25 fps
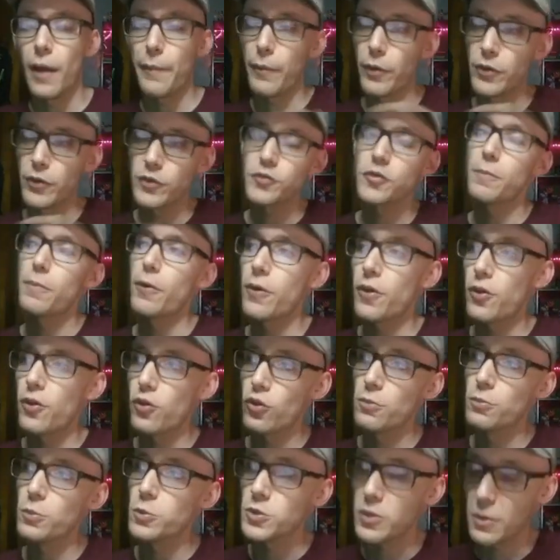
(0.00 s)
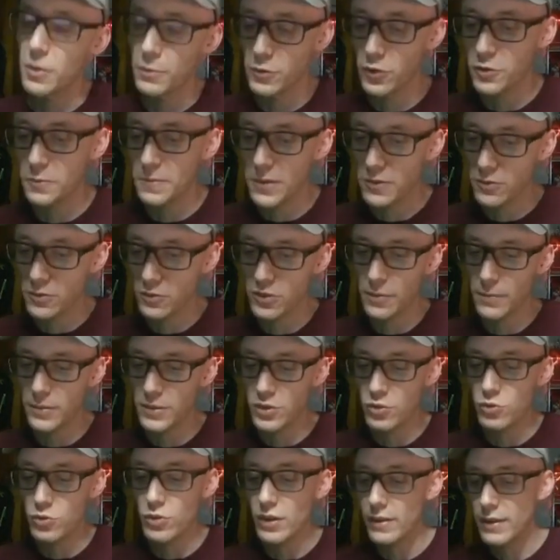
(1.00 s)
but once your opponent normal summons or special
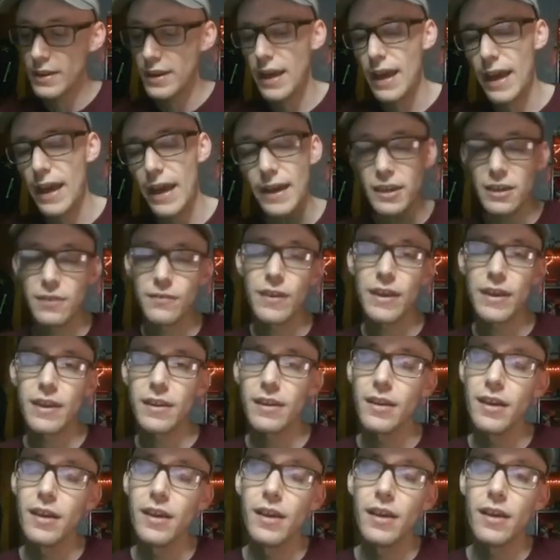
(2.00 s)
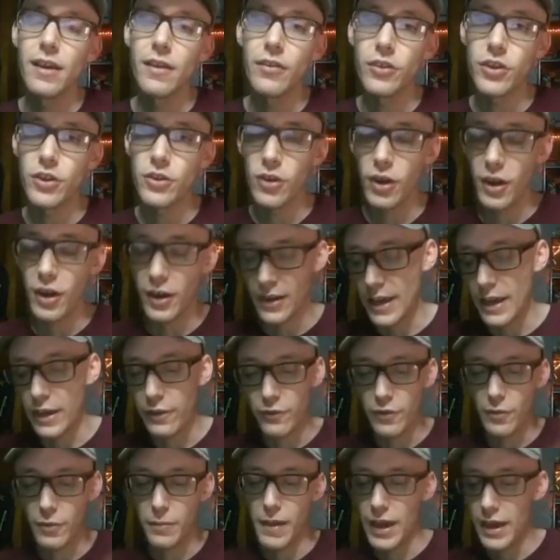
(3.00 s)
summons, you can then activate the Dog
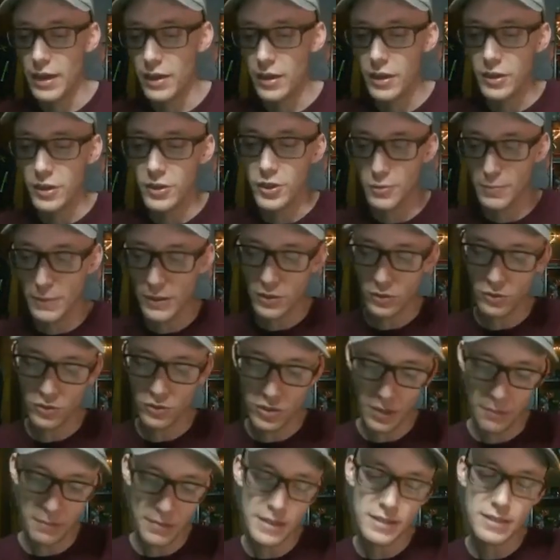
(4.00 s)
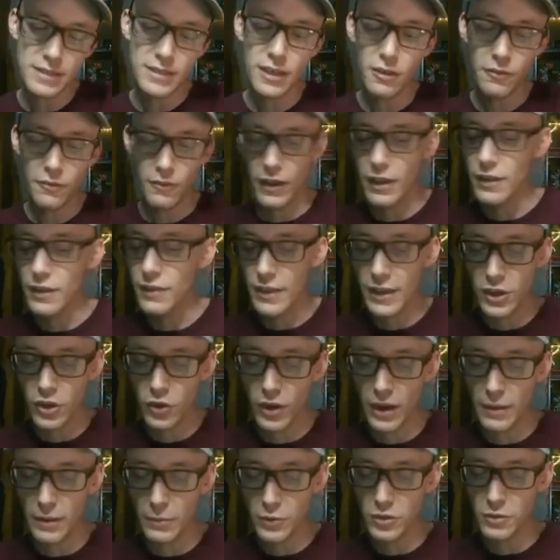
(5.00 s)
Tag from hand to special summon itself, and
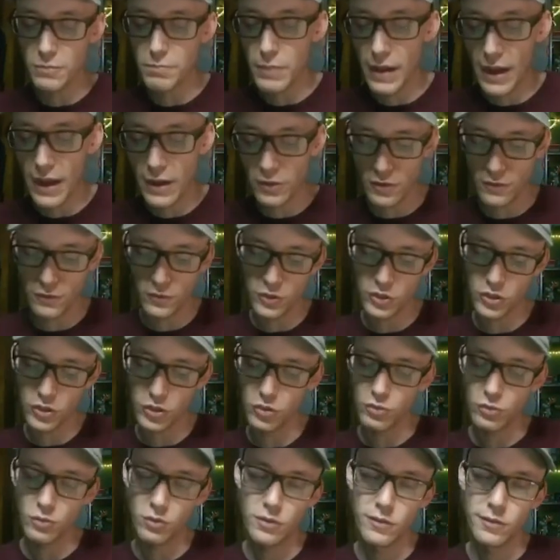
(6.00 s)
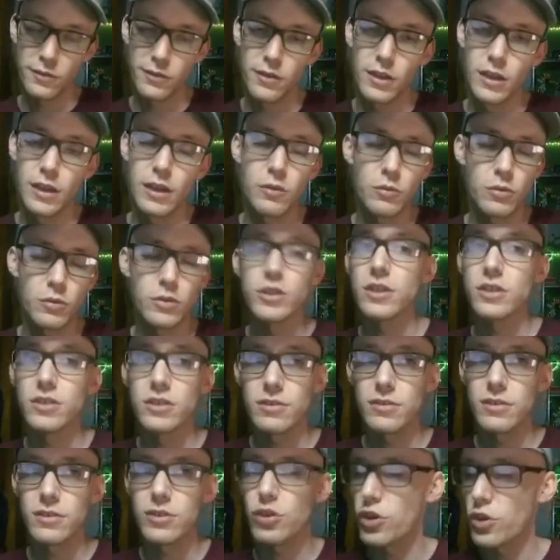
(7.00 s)
then you're able to bounce for 2, which
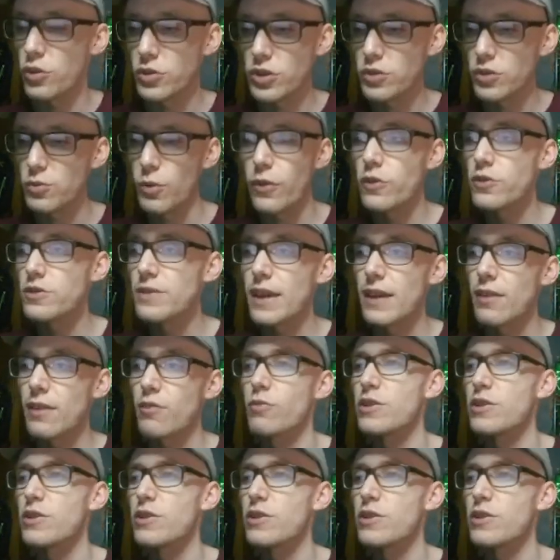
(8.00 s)
is, you know, just one of those,